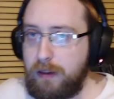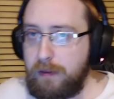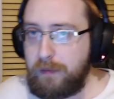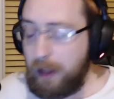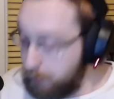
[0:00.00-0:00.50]

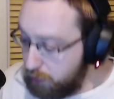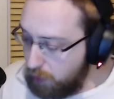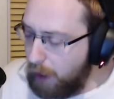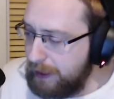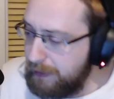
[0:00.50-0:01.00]
I'm
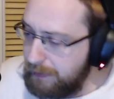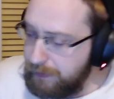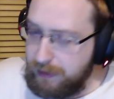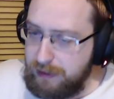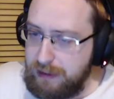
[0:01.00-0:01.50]
sorry.
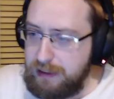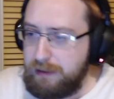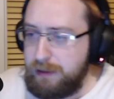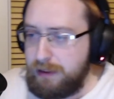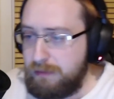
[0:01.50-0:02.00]

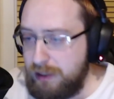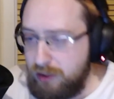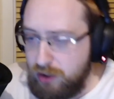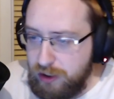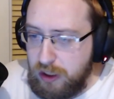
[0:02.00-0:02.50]
This
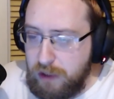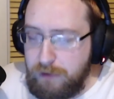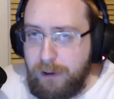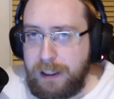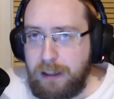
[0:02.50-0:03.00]
isn't good for
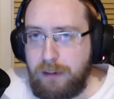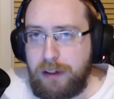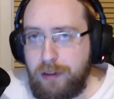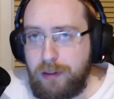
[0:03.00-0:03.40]
any of us.